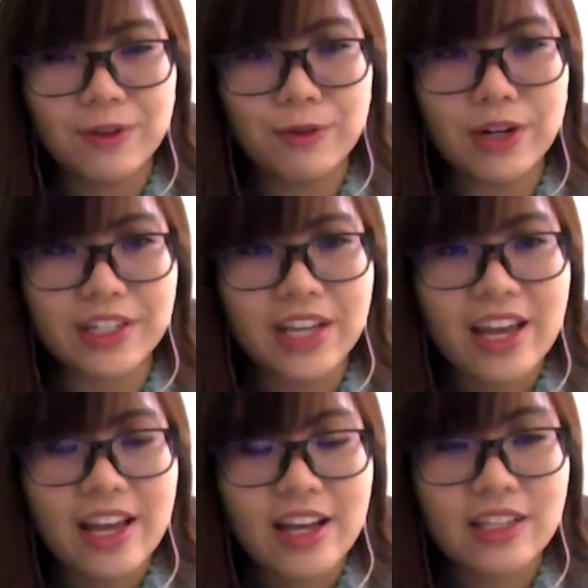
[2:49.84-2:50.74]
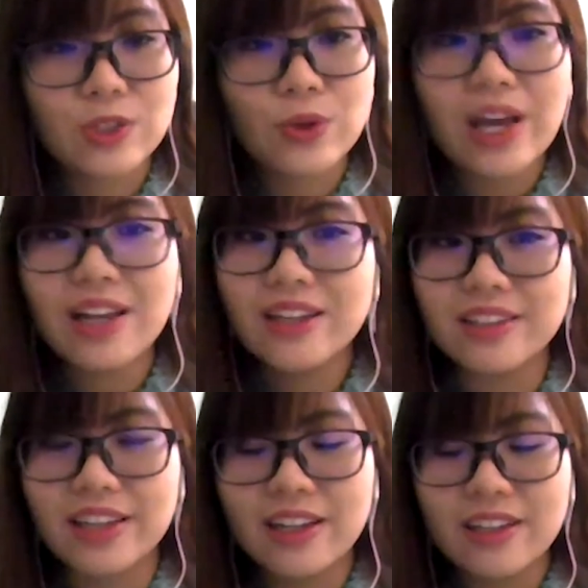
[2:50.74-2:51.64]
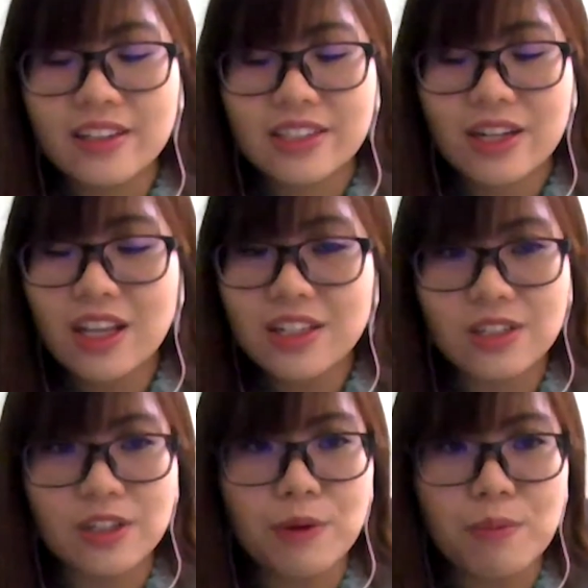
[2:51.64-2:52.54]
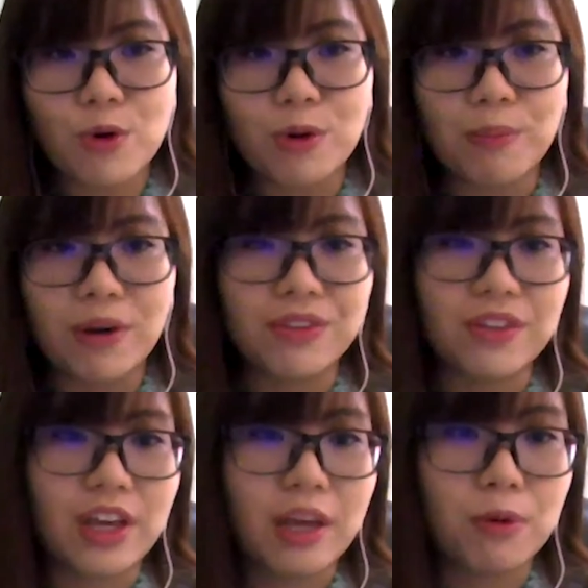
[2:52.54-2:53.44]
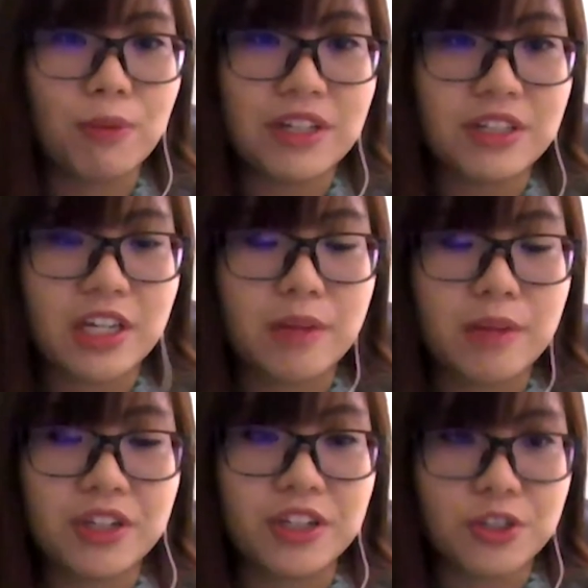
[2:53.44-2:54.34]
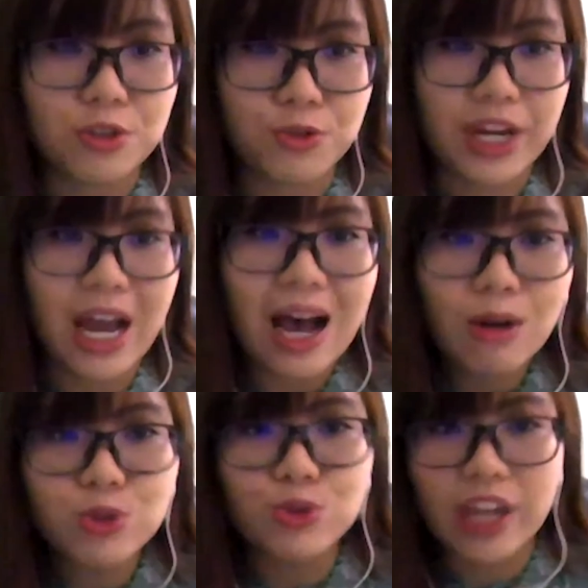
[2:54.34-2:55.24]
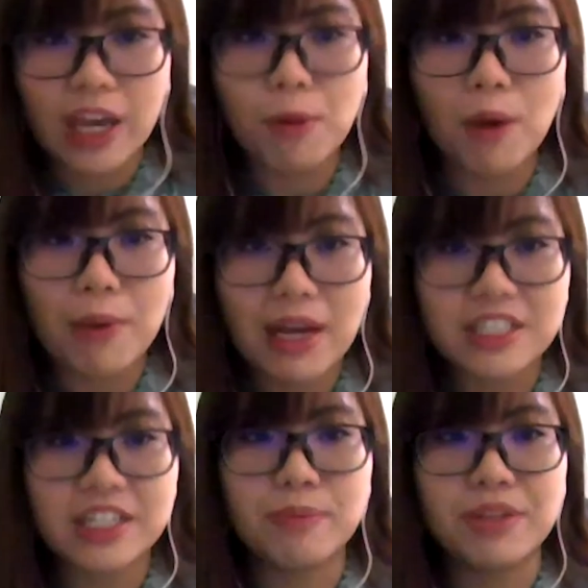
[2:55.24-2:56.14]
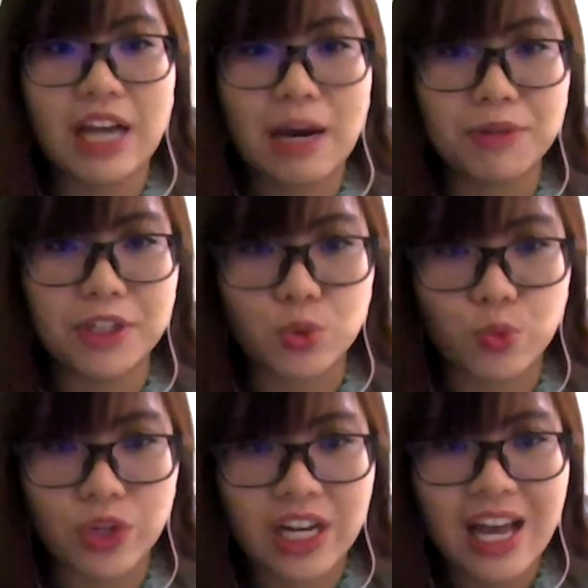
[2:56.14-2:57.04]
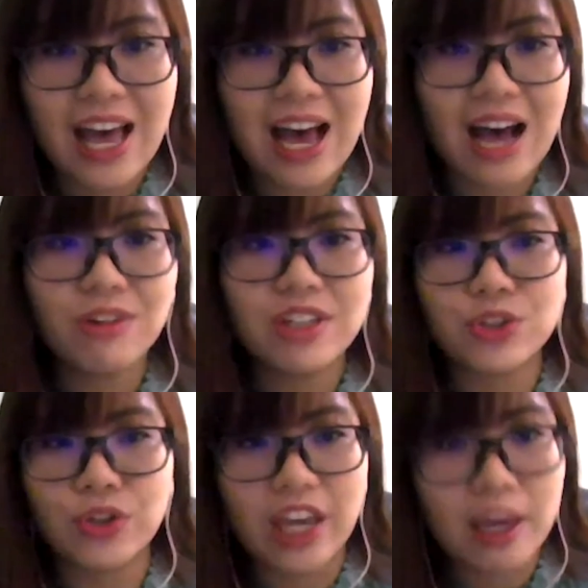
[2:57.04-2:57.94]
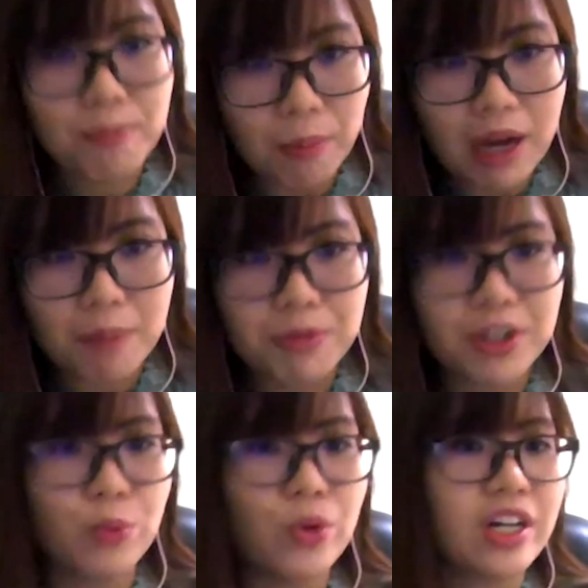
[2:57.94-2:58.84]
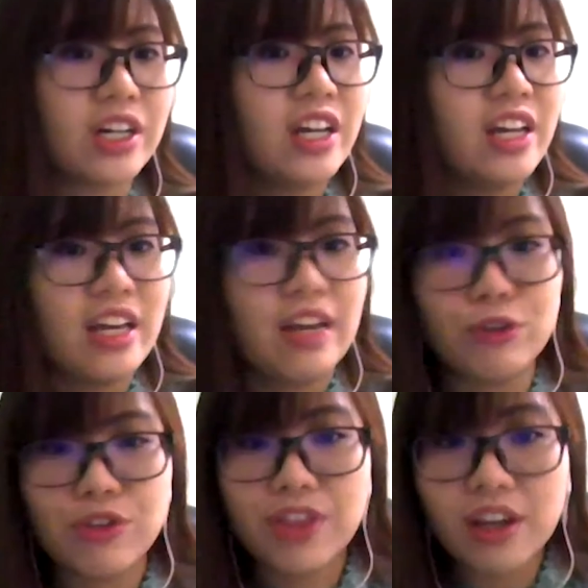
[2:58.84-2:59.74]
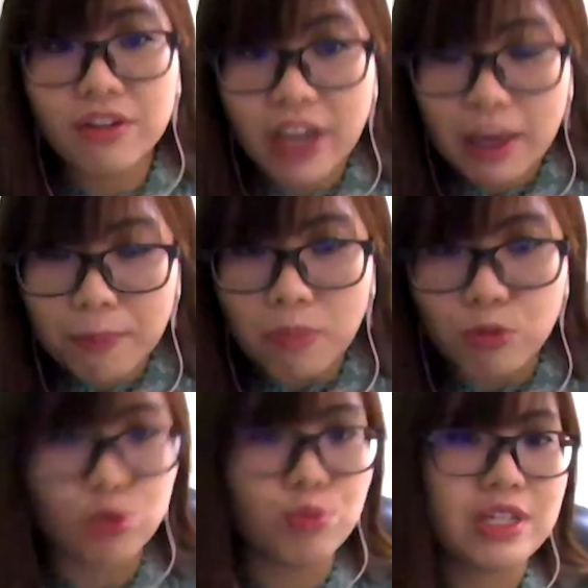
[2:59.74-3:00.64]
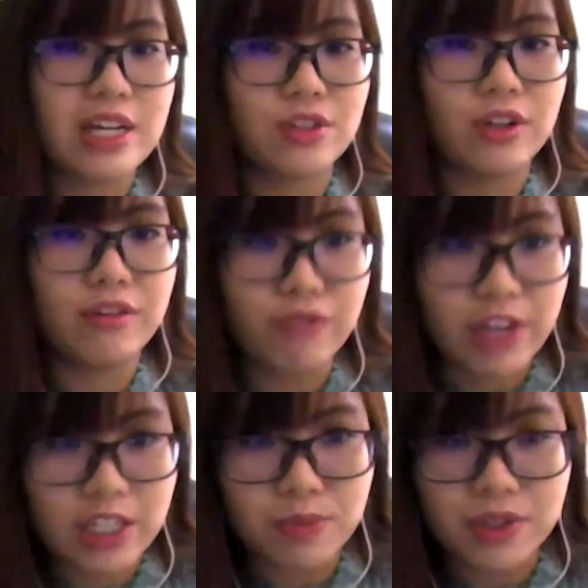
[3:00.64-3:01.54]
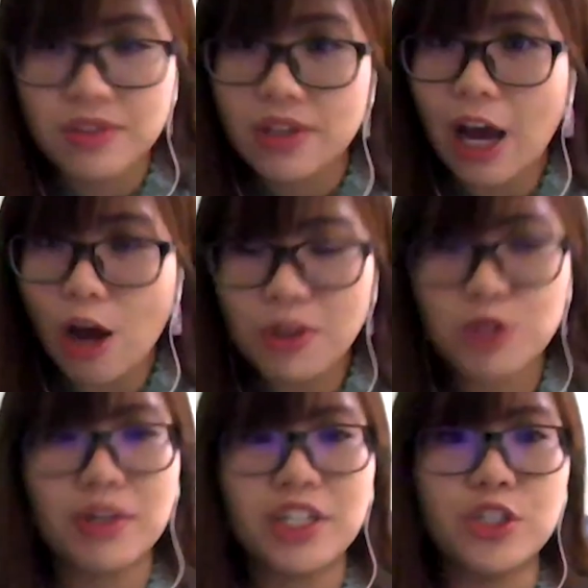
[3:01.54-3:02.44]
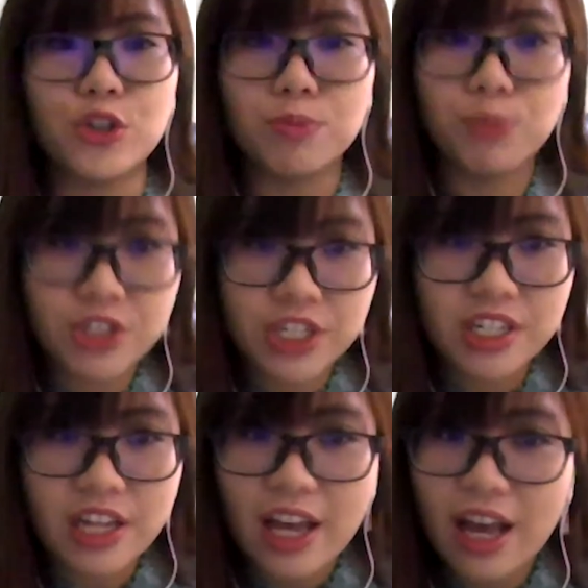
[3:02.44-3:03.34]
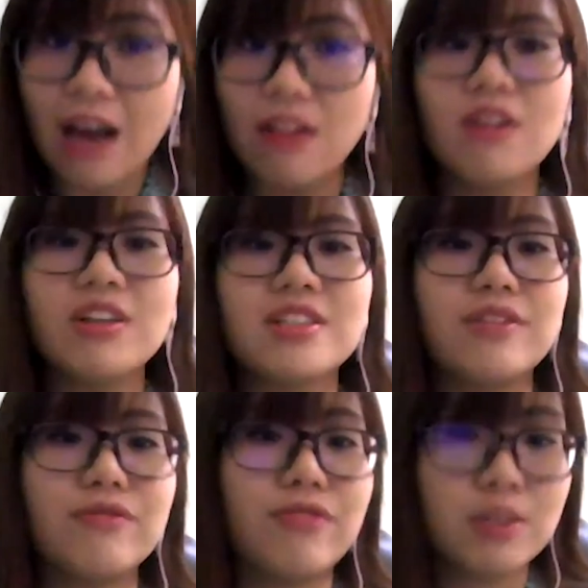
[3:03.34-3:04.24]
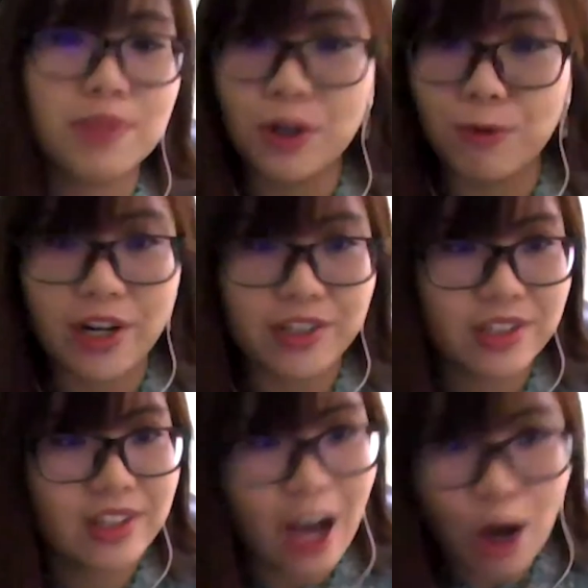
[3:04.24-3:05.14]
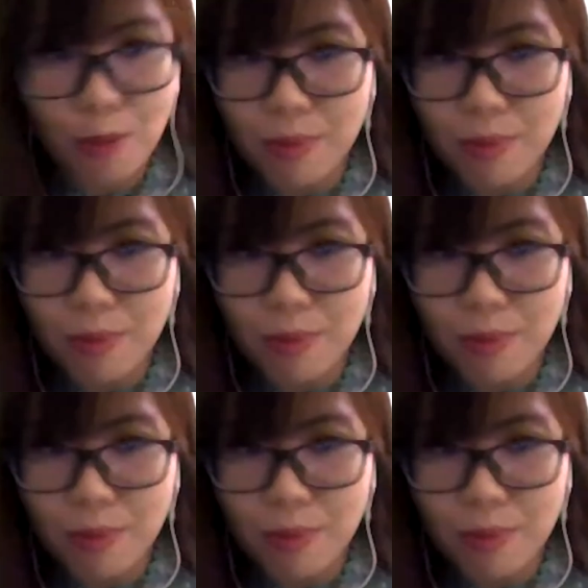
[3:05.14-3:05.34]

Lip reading: Right. Yeah. So Alan, tell us a little bit more about the K-pop entertainment industry. How do K-pop entertainment companies work? How does your K-pop company work? If you think of K-pop groups as your investments, how much money do you put in? How long is the investment horizon? How